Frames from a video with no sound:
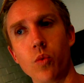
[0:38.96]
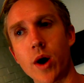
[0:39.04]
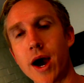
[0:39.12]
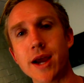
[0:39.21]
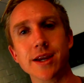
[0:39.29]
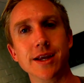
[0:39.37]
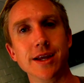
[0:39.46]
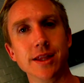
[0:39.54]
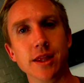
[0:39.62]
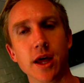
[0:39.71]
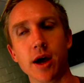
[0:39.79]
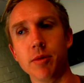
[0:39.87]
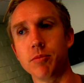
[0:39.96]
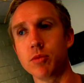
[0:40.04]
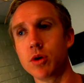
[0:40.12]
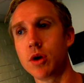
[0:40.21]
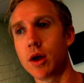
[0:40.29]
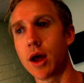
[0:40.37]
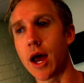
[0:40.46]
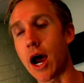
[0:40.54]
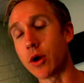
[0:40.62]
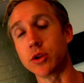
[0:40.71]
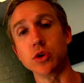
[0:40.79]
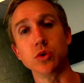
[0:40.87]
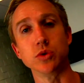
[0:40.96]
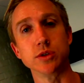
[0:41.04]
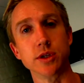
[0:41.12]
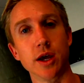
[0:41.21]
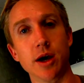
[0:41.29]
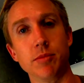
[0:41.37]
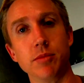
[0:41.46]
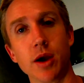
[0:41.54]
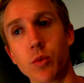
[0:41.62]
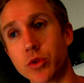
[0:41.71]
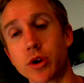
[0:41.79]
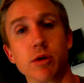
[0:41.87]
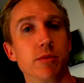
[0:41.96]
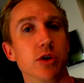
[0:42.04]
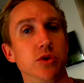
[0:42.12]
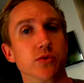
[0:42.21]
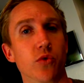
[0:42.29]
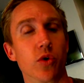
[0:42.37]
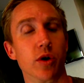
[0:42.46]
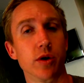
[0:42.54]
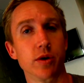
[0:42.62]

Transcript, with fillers: why I needed them, how to use them, and what they're gonna be used for.